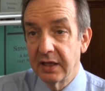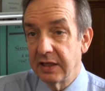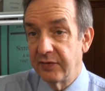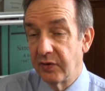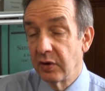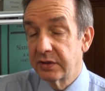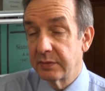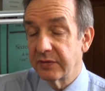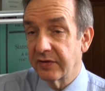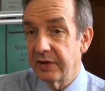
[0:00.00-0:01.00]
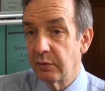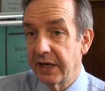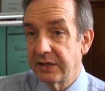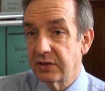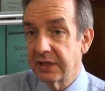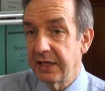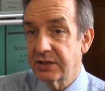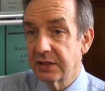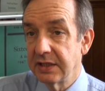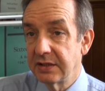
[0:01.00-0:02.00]
They followed them to see what
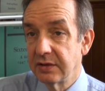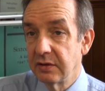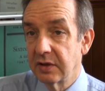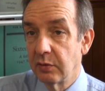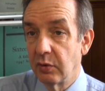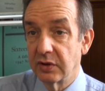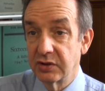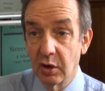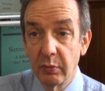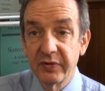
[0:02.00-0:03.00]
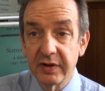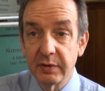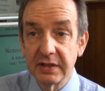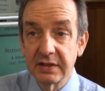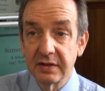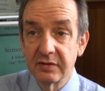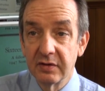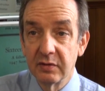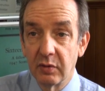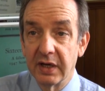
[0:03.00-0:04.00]
education they took, what jobs they went
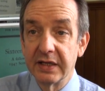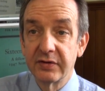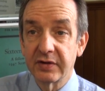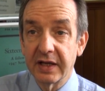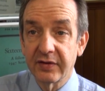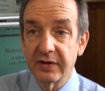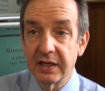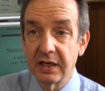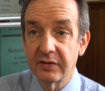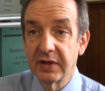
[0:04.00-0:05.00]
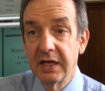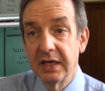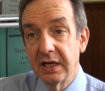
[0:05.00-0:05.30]
into, what interests they have,